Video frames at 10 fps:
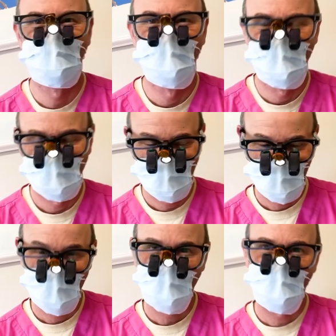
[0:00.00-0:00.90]
This is
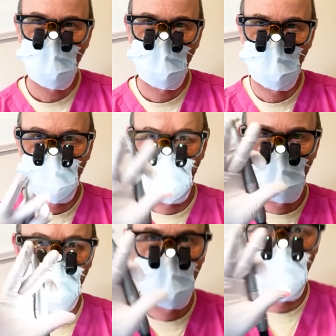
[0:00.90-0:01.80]
Dr. King, and he
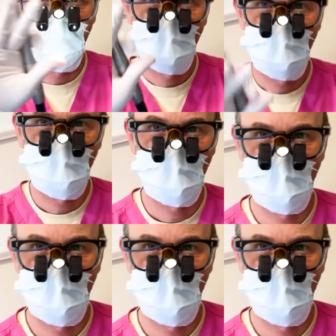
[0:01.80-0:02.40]
is the king.